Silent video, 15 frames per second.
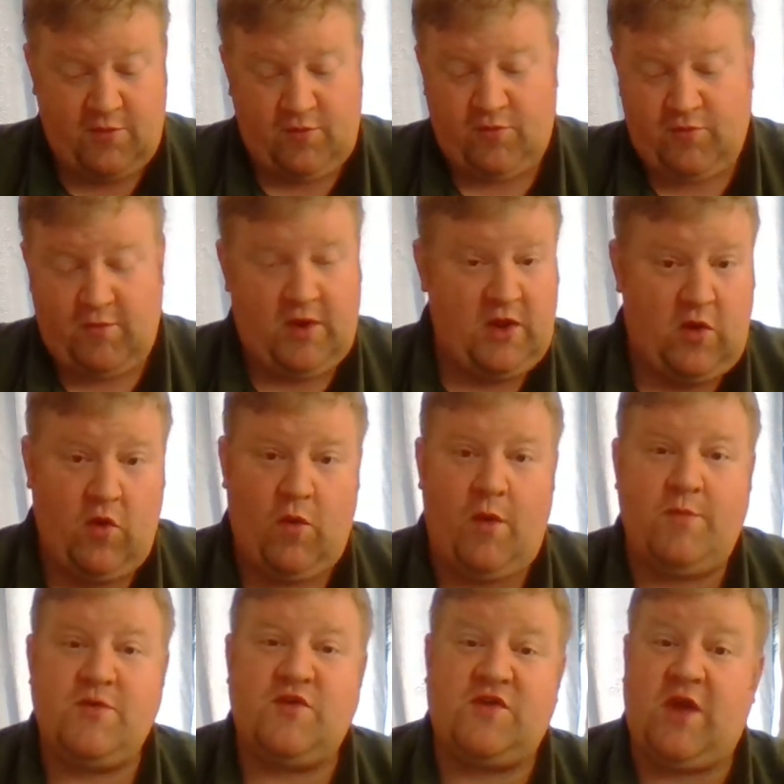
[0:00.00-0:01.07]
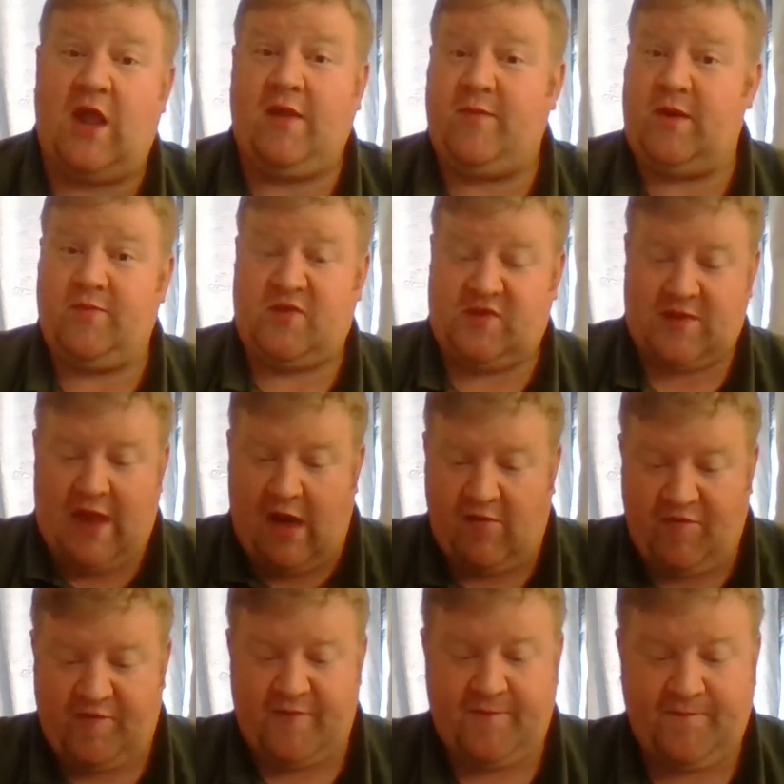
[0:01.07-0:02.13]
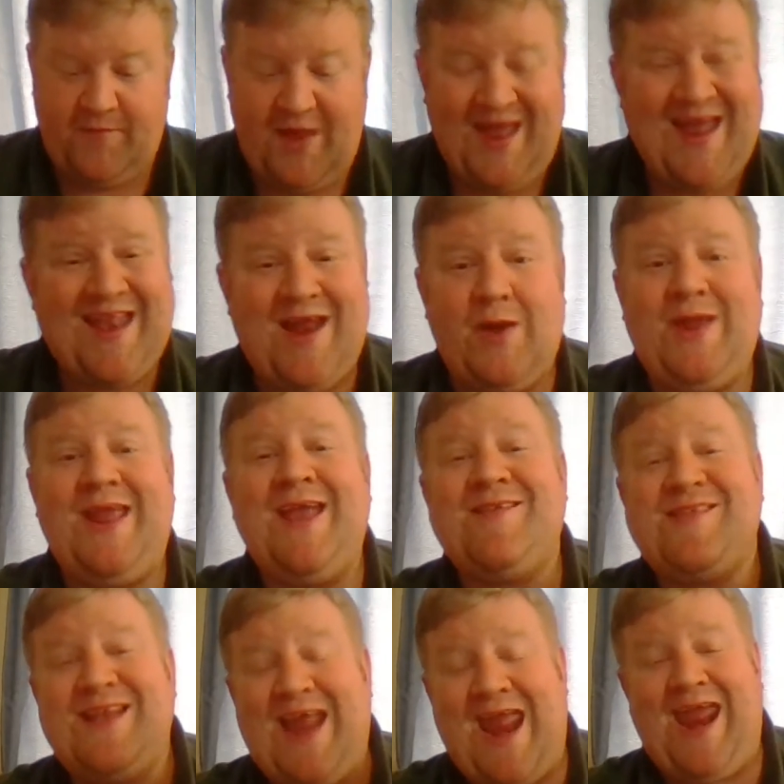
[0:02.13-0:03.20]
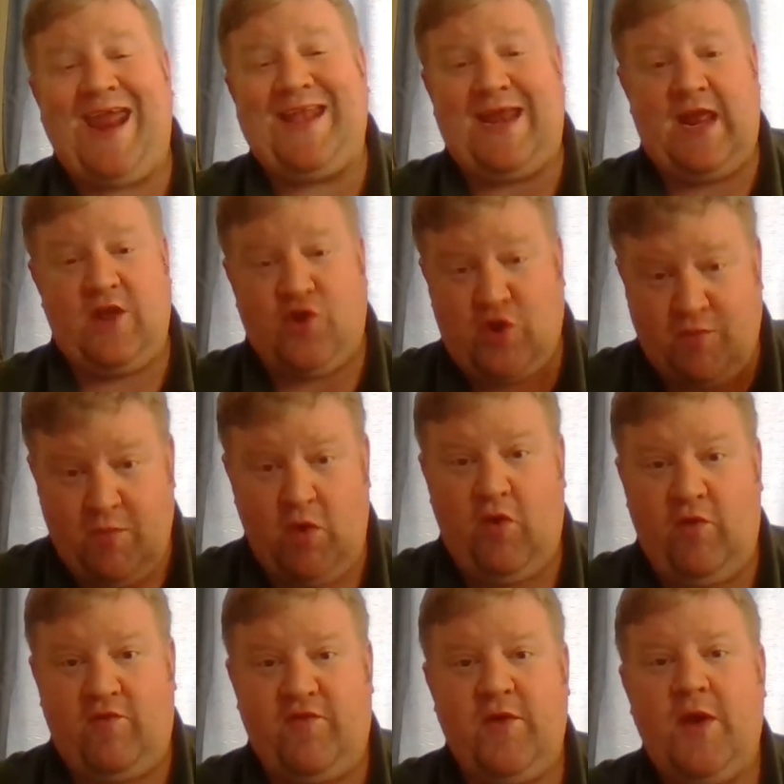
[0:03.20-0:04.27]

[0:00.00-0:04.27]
really cool one, was Guilliman himself. Now, he has an 8-inch move.